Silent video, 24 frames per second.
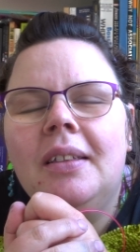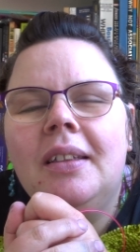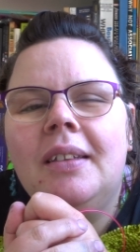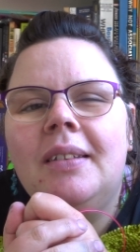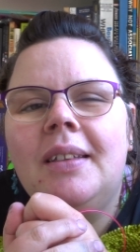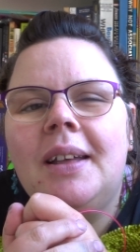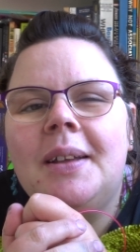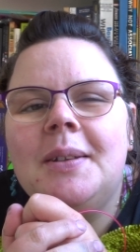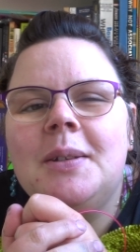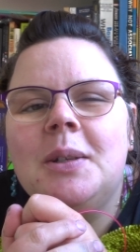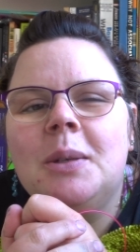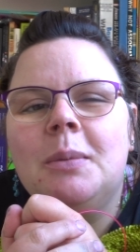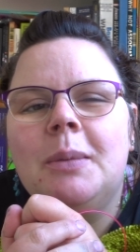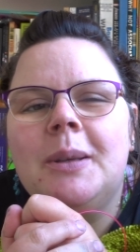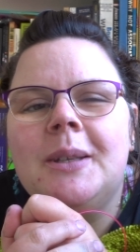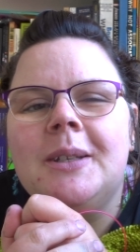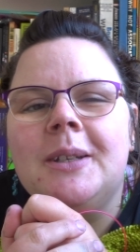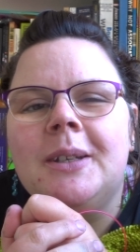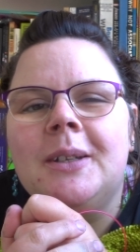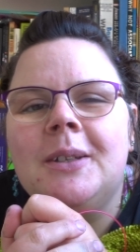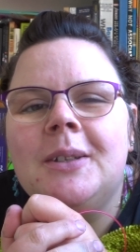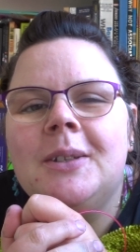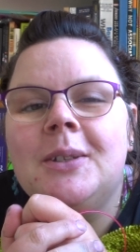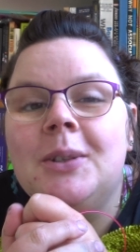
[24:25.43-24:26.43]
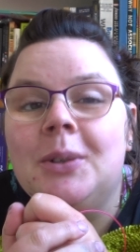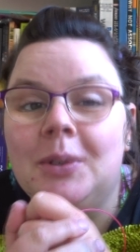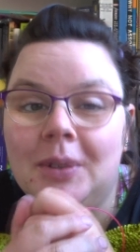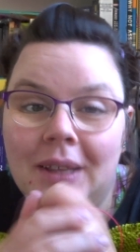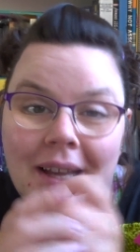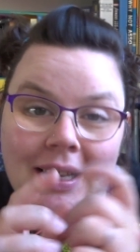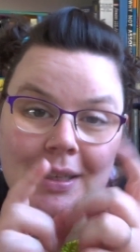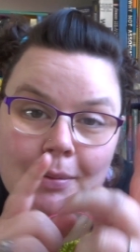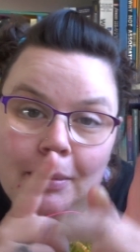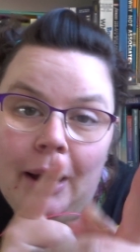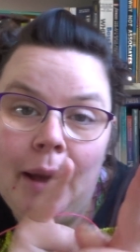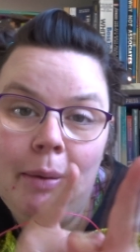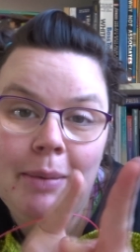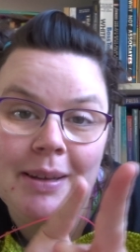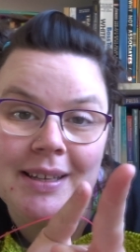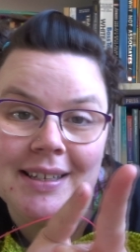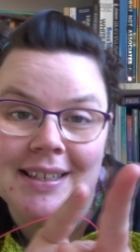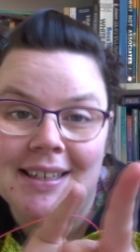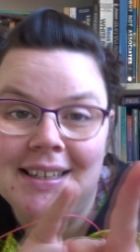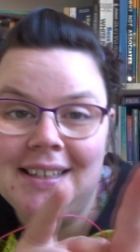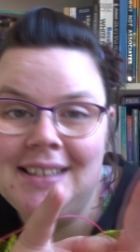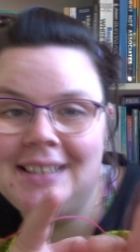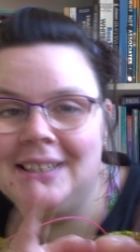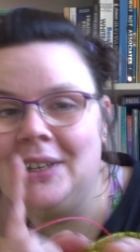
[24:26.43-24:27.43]
that's their business, so that's my
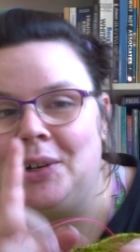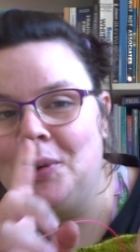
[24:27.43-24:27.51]
business.